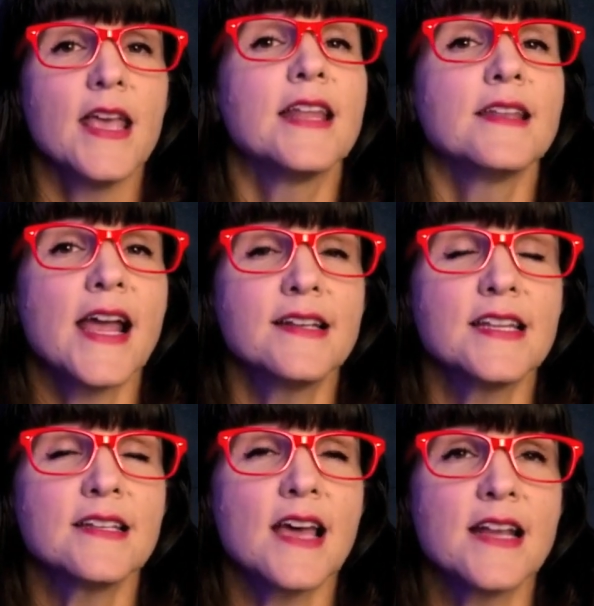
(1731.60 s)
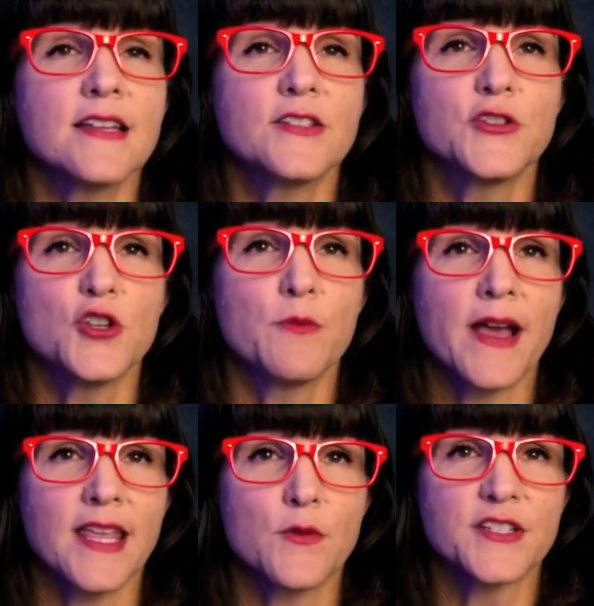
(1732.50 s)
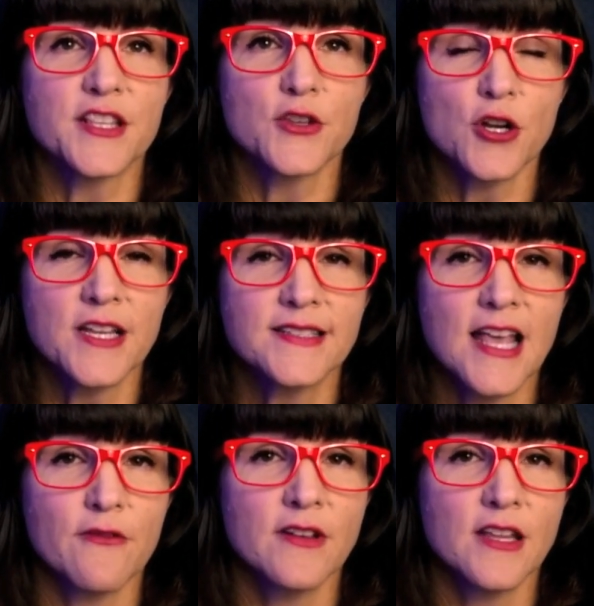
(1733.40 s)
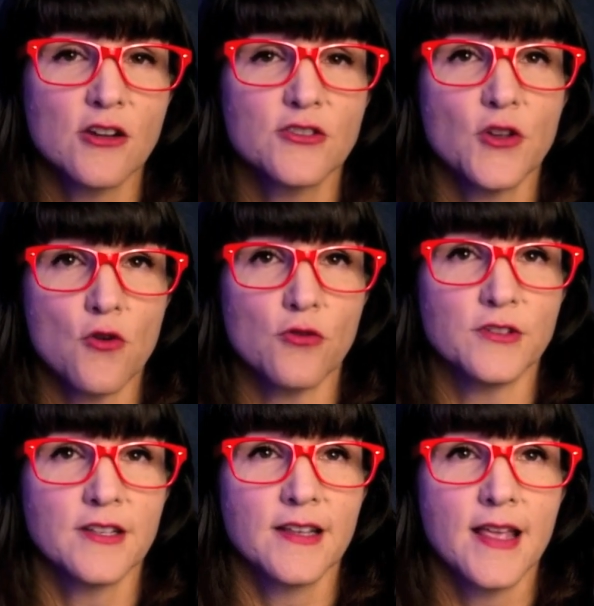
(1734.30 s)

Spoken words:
In 1992, Becky was 37 years old